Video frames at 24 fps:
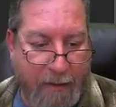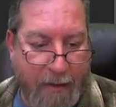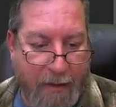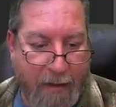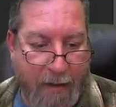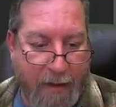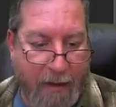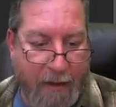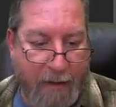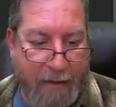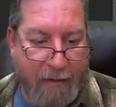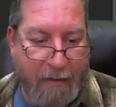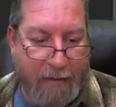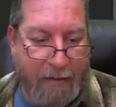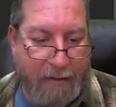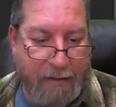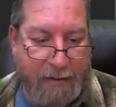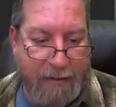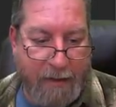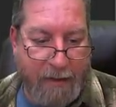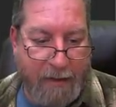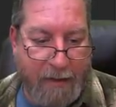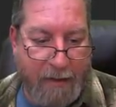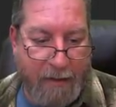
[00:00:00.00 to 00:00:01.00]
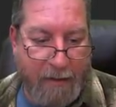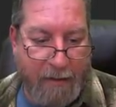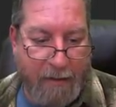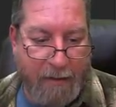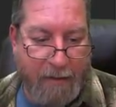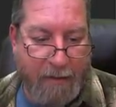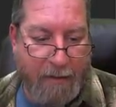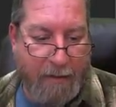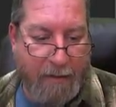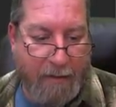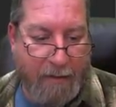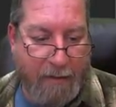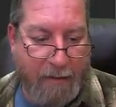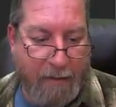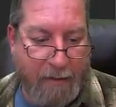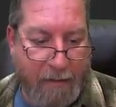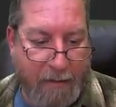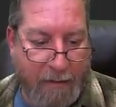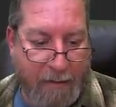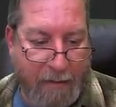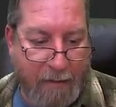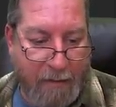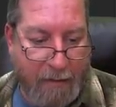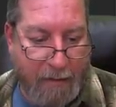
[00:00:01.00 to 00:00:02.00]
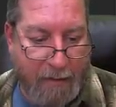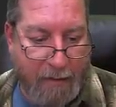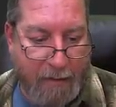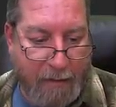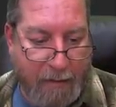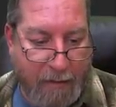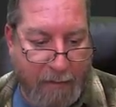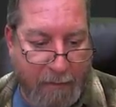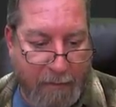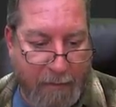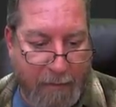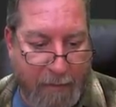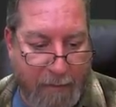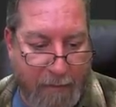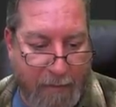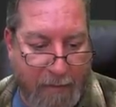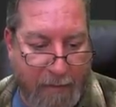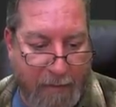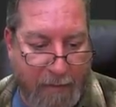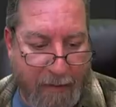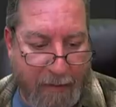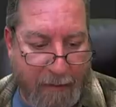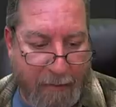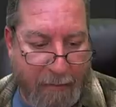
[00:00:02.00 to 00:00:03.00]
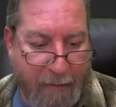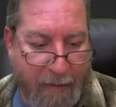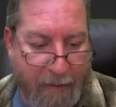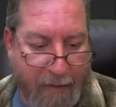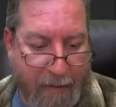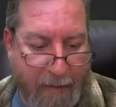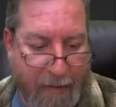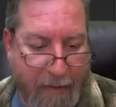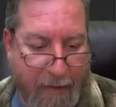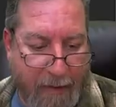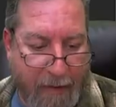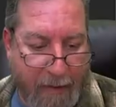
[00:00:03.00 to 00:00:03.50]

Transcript: areas here. Maybe a little bit in